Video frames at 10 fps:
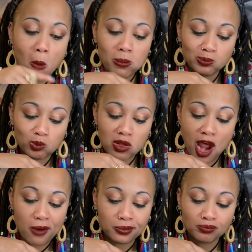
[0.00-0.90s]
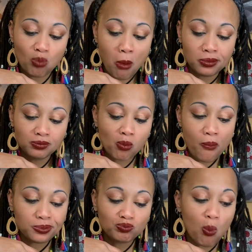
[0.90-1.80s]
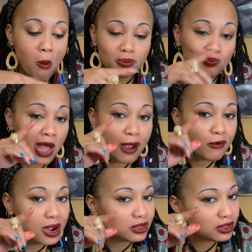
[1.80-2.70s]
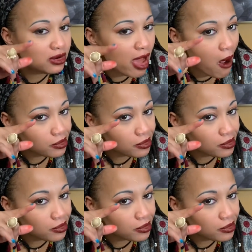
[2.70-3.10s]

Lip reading: One life. Not recklessly now.